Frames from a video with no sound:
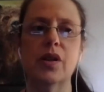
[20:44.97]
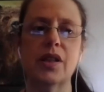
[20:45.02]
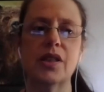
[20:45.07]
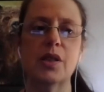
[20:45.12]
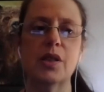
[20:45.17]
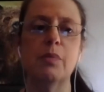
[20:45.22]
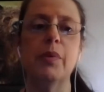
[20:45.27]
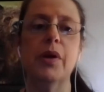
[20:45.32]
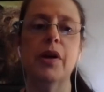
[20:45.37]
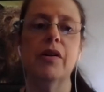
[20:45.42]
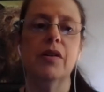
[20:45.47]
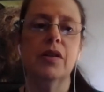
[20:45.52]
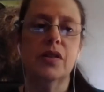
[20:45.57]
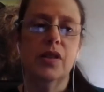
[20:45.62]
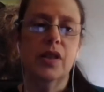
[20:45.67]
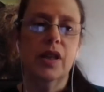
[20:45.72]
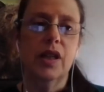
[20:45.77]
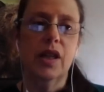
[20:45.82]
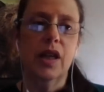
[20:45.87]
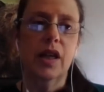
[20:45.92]

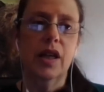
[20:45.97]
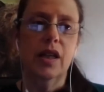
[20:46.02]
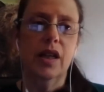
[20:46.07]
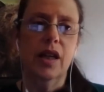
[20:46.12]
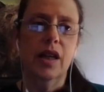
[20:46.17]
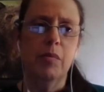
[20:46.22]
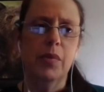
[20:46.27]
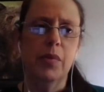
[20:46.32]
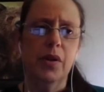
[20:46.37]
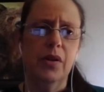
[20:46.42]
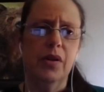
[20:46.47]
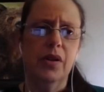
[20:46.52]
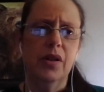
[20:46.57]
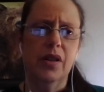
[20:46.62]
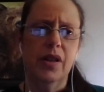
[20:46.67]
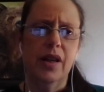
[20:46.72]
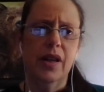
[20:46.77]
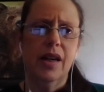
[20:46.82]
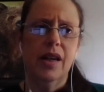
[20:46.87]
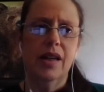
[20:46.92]
experiencing it and
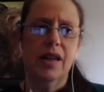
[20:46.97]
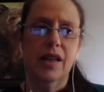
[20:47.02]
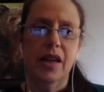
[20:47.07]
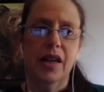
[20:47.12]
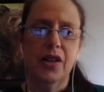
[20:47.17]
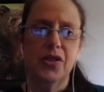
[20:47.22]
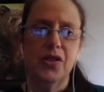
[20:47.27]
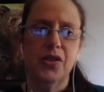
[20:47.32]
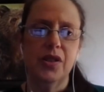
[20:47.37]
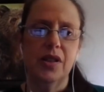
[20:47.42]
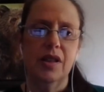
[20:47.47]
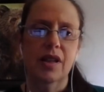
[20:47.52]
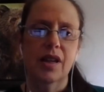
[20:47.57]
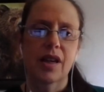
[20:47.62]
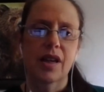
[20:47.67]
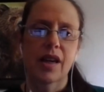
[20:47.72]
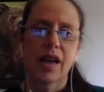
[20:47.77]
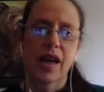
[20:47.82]
building that connection